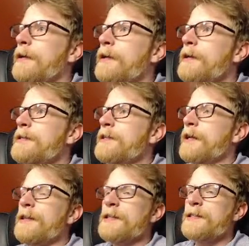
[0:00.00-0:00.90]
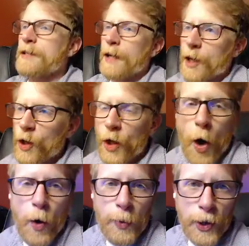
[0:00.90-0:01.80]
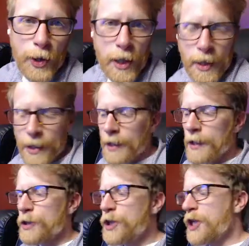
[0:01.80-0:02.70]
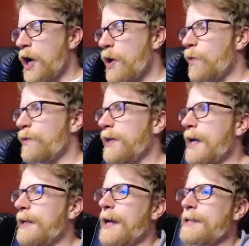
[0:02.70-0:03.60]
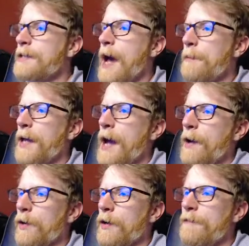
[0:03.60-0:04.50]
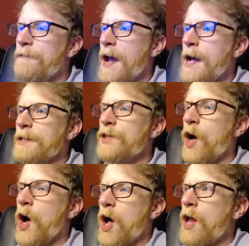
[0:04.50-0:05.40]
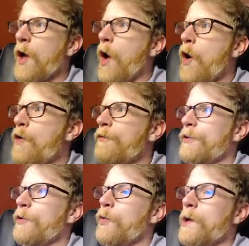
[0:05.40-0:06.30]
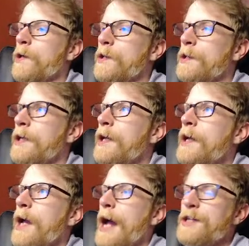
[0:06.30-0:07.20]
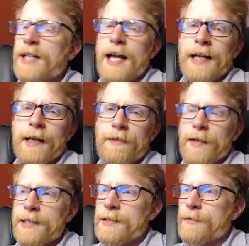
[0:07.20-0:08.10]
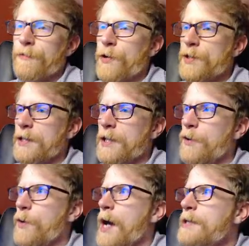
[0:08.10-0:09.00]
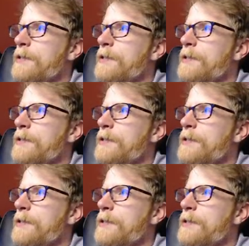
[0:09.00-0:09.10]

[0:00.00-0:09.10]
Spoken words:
This is a global show, the NES Happy Hour. Fans all over the world. I just gotta convince folks in the US to